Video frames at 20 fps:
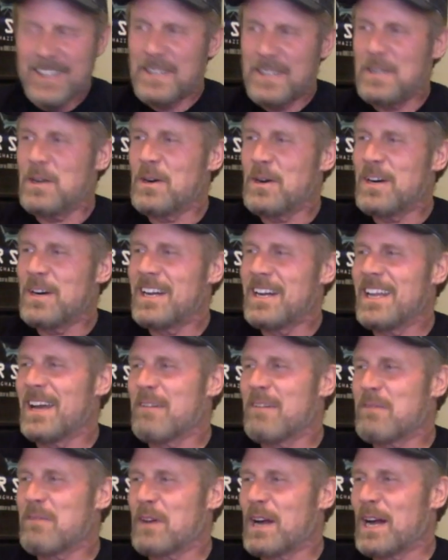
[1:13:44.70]
No, honey, I
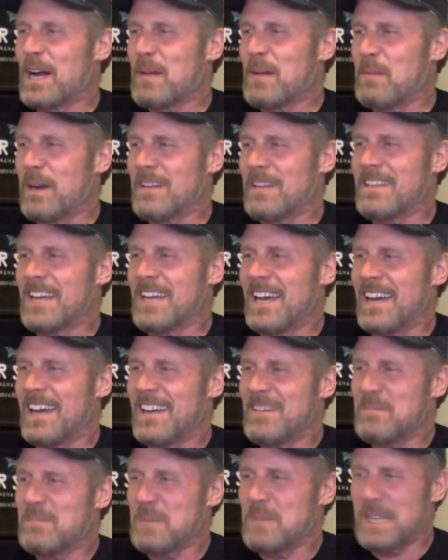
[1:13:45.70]
forgot about that.
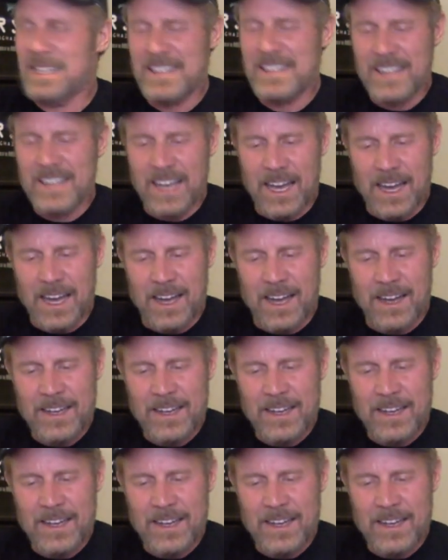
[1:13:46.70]
But yeah,